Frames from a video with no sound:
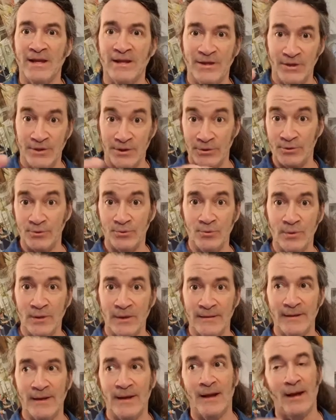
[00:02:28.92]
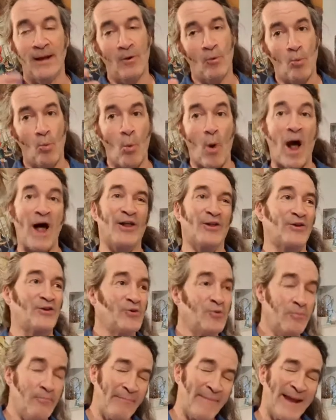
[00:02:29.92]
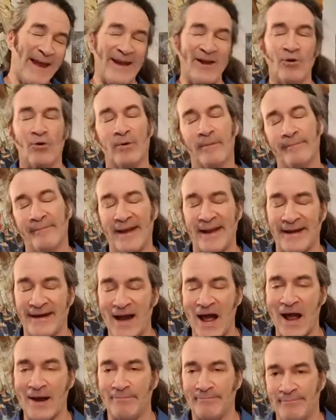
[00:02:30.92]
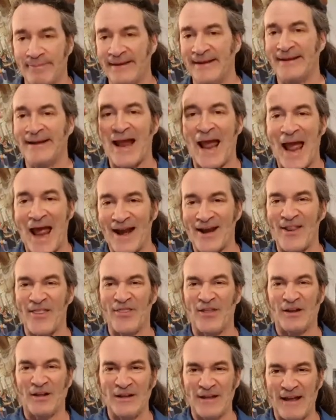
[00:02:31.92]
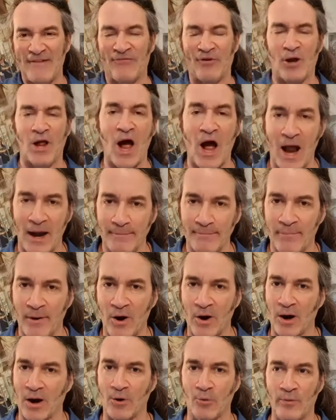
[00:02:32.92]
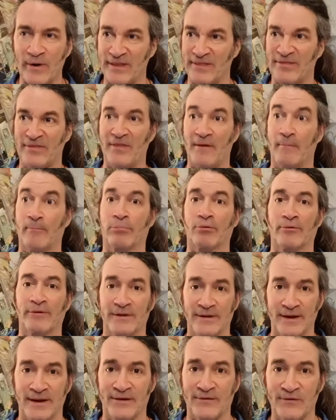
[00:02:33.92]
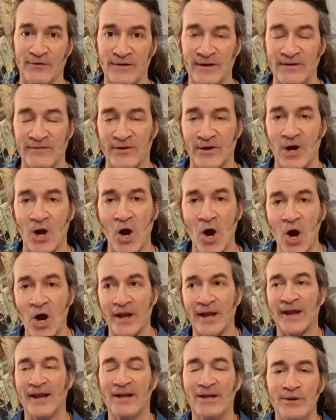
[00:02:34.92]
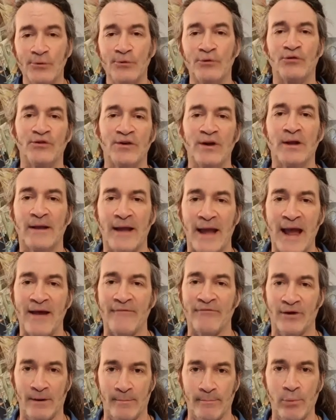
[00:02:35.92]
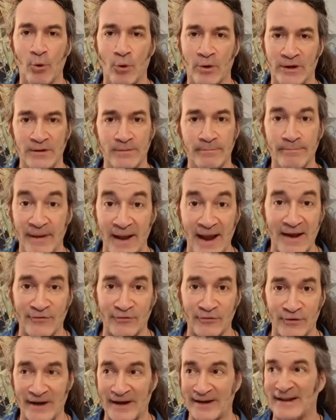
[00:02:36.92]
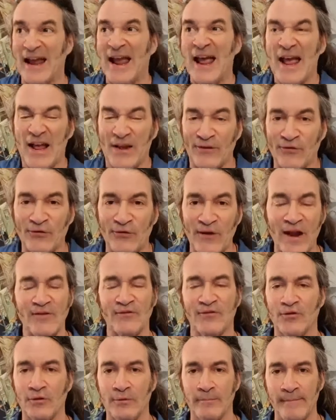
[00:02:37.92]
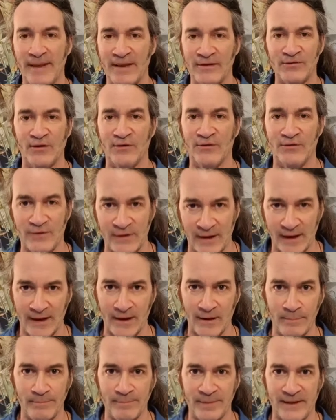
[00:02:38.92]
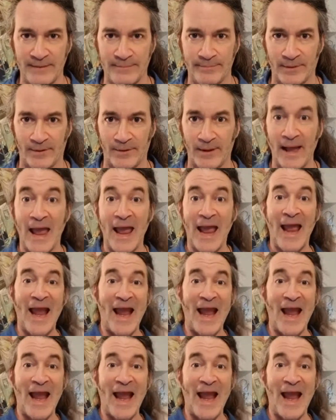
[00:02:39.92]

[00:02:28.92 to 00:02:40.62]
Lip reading: You, while you may or may not be at the level on par with the brilliant Stephen Hawking, you still have an important, passionate, essential message to help people.